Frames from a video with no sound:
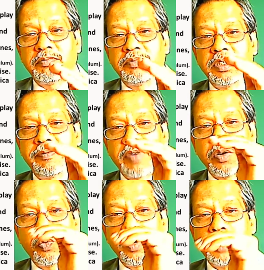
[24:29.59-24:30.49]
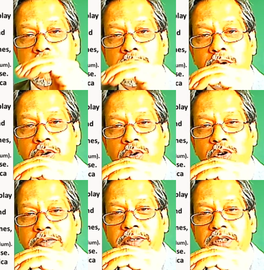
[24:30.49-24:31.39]
the front wheels go
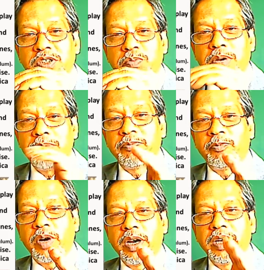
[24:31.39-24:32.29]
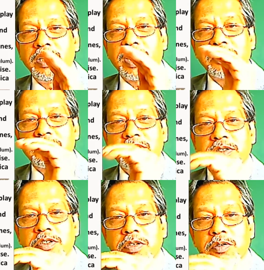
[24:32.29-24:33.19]
over this bump very nicely and
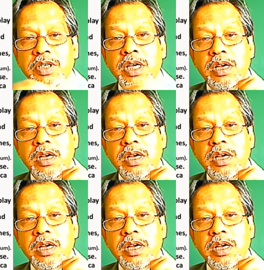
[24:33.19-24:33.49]
slowly.